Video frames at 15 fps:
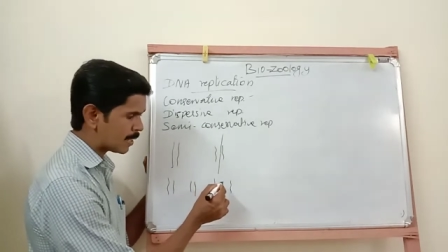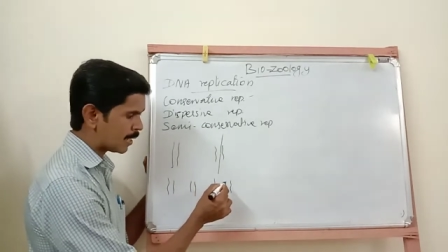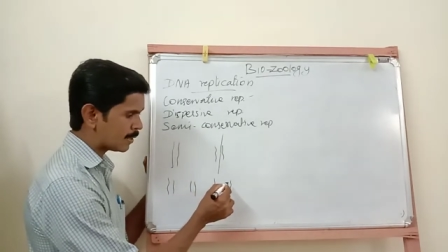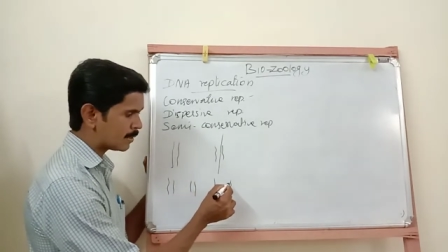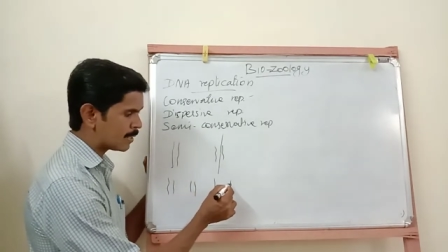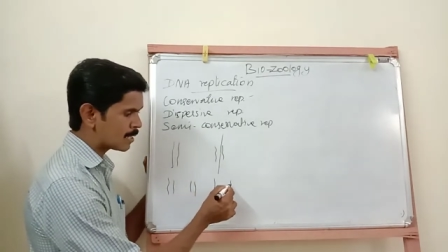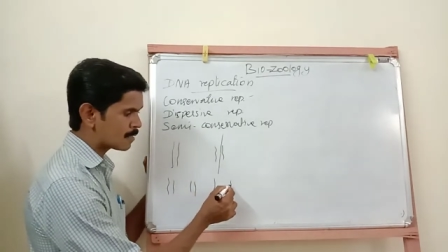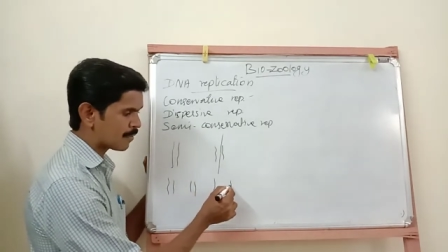
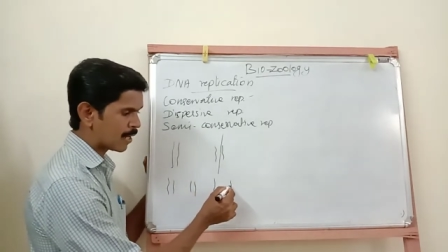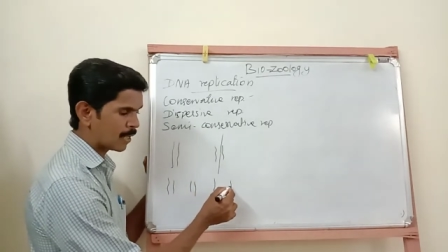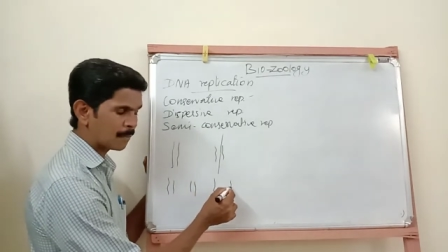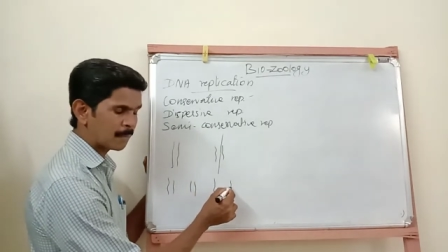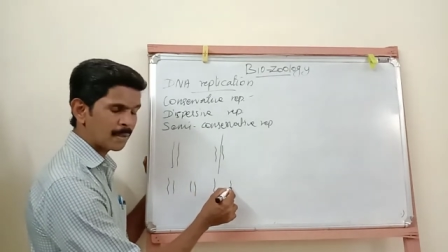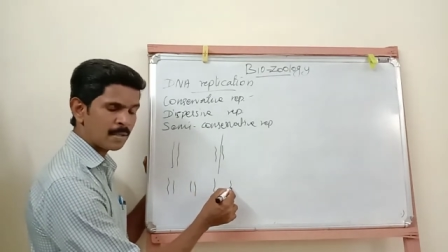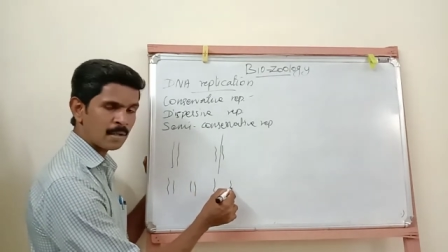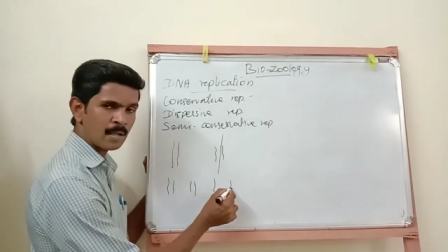and this
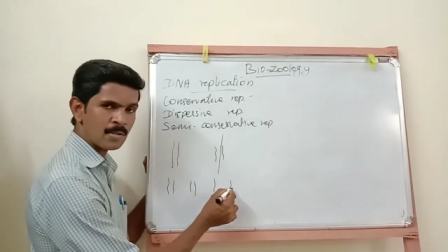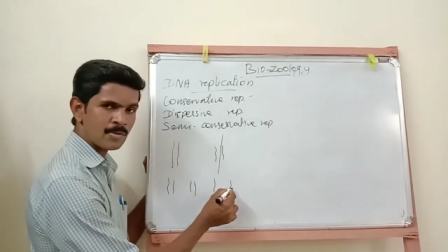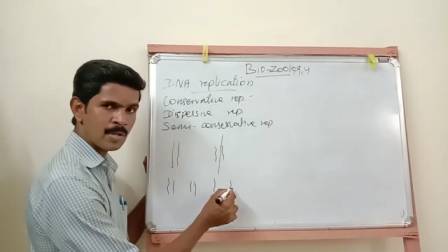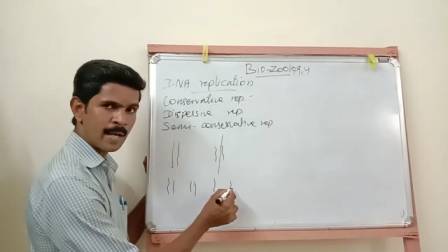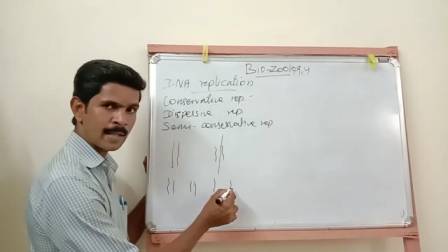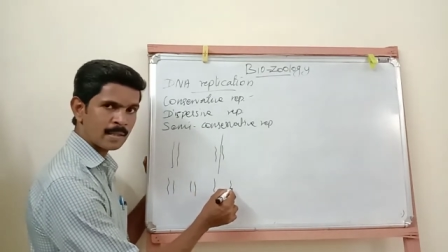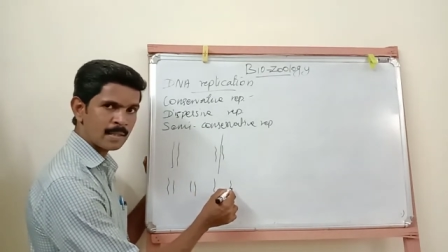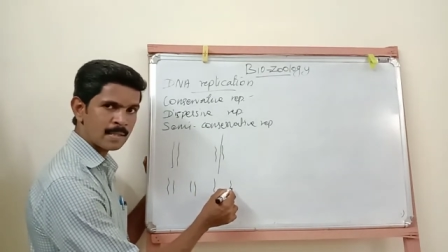fragment also
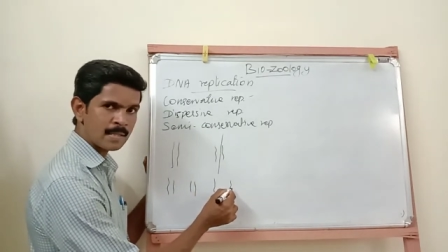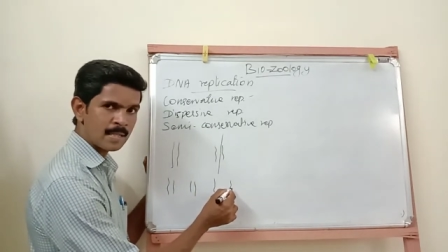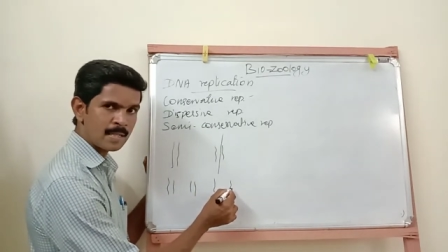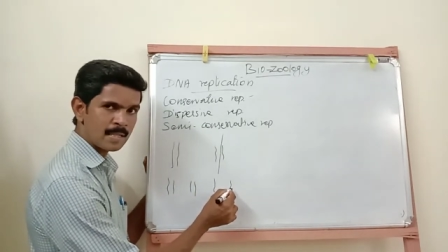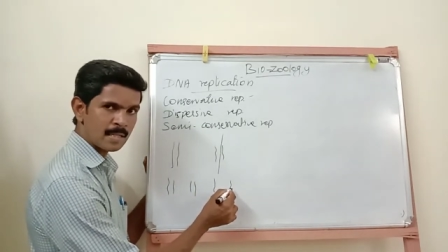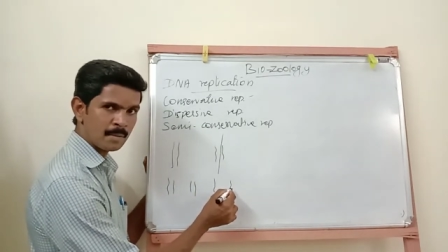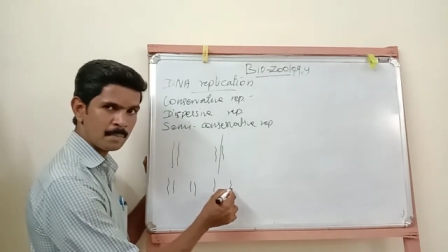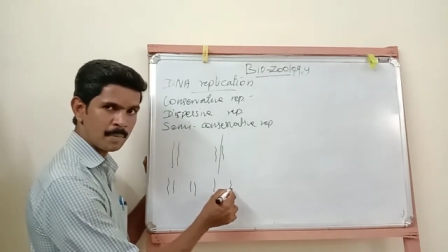act as a
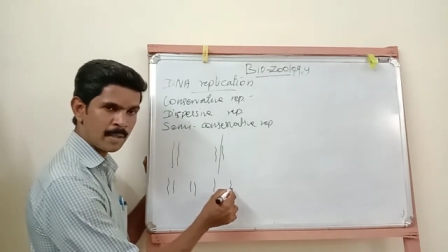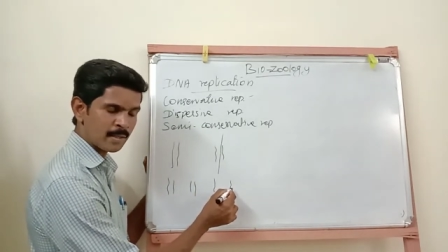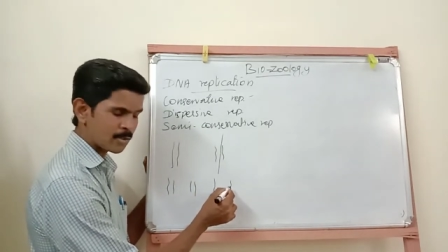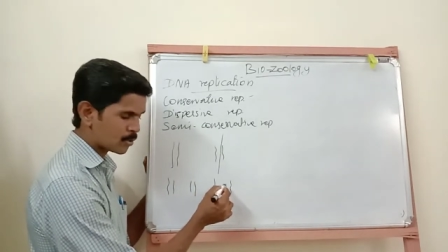template.